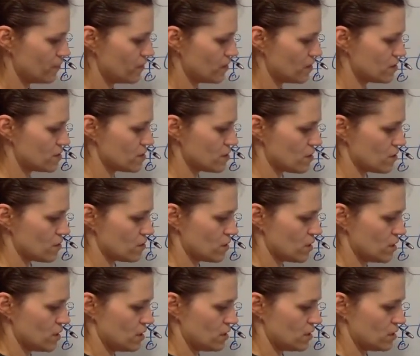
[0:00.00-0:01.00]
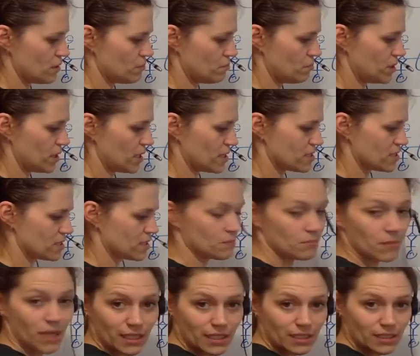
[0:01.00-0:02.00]
So the plus and the
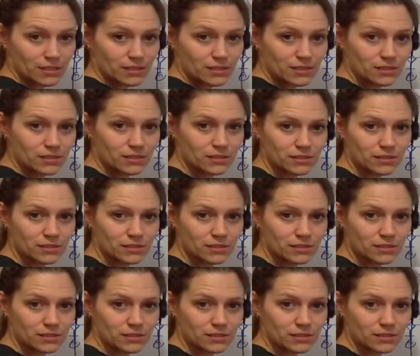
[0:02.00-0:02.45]
minus